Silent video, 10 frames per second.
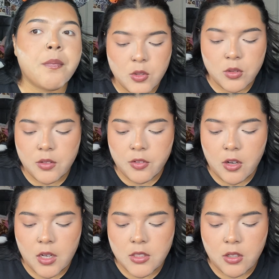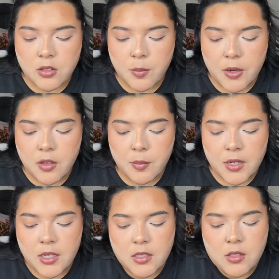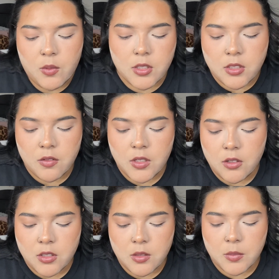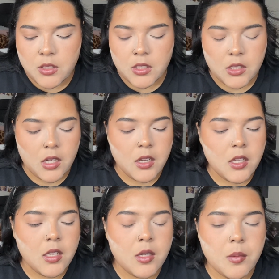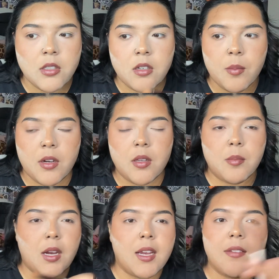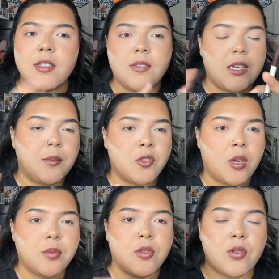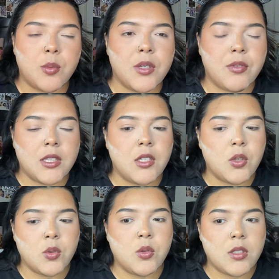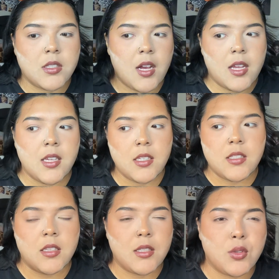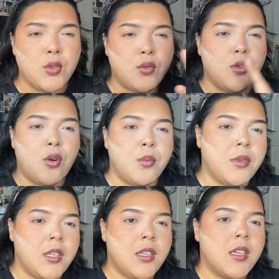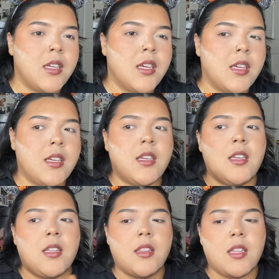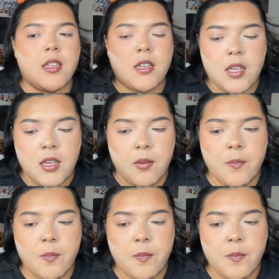Totally forgot I talked about him, and I guess you watched the video or something like that. Talking about him. I haven't even name dropped, so nobody really knows who this guy is unless you know me. Then, hey.